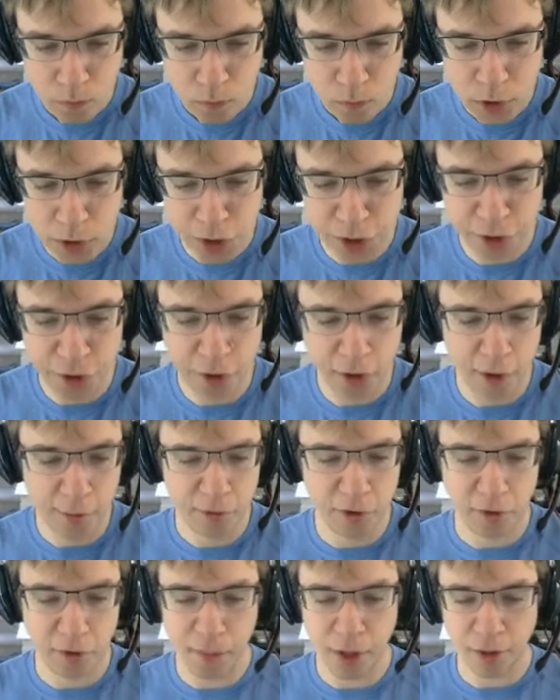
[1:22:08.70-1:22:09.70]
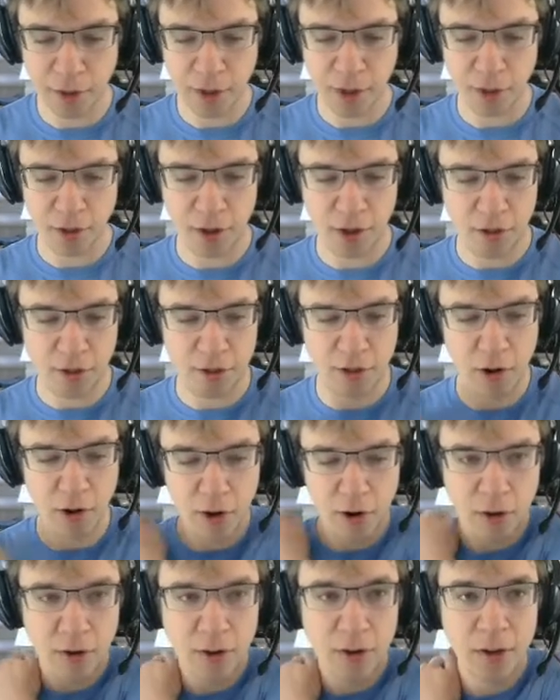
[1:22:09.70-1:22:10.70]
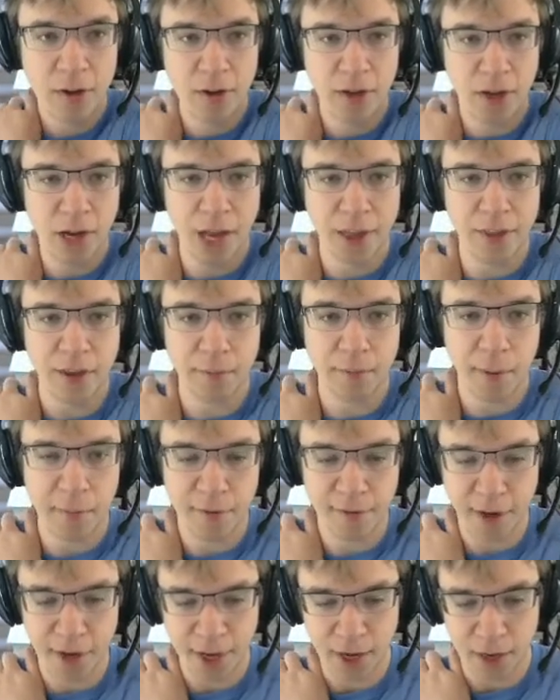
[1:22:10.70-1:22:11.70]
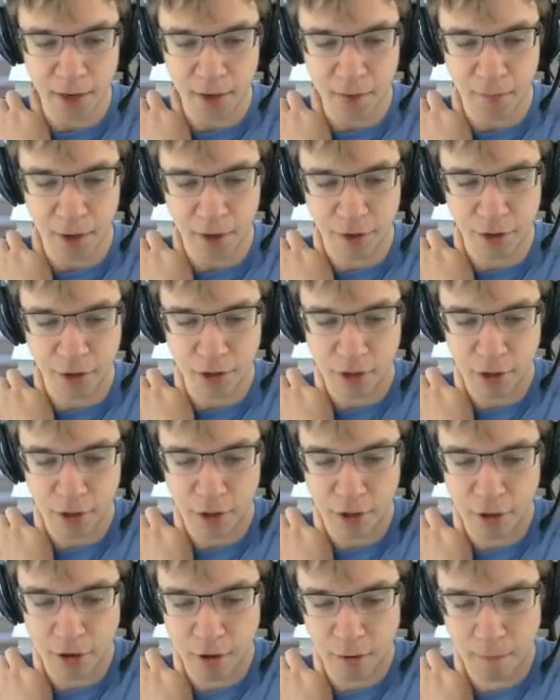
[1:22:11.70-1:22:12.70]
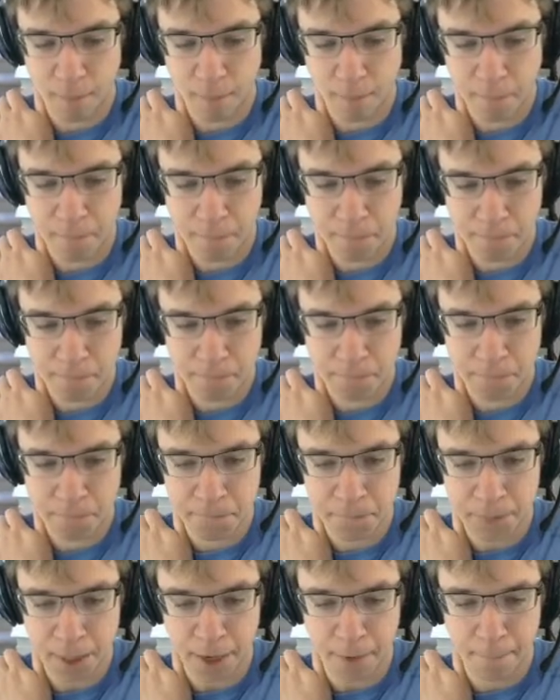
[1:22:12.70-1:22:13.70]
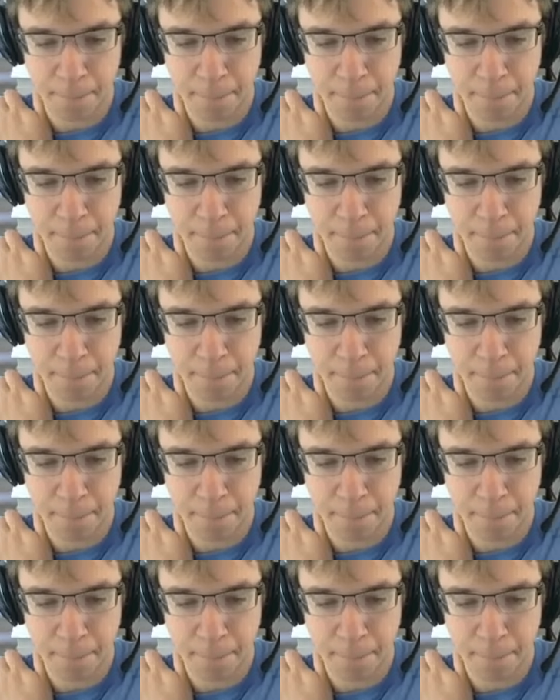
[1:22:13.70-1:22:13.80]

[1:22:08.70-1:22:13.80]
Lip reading: So Corruption makes these cost 0, and then Mummified Hand makes this cost 0. Yeah.